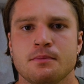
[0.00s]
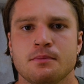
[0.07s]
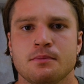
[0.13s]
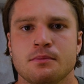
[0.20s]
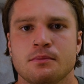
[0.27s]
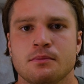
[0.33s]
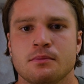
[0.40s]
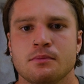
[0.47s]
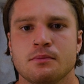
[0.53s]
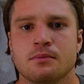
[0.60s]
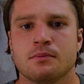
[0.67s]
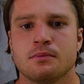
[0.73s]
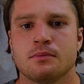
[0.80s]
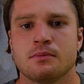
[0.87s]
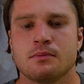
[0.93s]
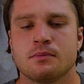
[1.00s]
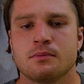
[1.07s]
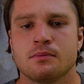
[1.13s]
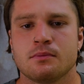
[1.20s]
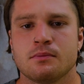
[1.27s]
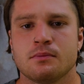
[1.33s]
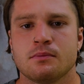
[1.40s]

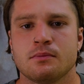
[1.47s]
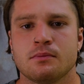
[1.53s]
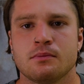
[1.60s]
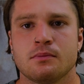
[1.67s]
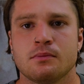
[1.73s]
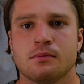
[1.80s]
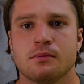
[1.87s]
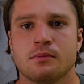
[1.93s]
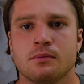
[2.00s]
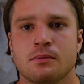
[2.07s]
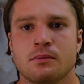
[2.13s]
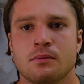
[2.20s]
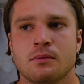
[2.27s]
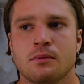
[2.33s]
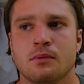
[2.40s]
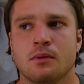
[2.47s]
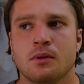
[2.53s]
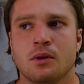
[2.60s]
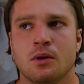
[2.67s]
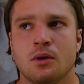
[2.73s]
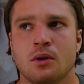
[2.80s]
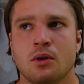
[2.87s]

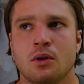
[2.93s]
(no one is talking)